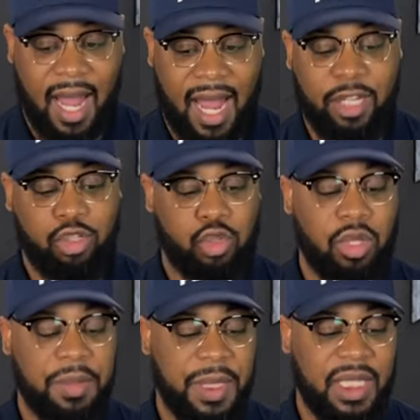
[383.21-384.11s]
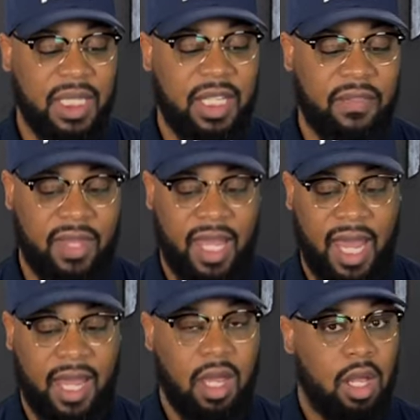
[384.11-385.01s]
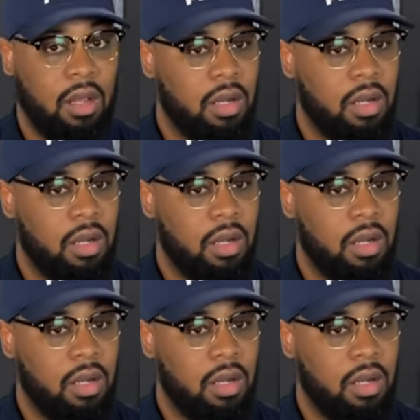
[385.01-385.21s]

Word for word: I truly believe that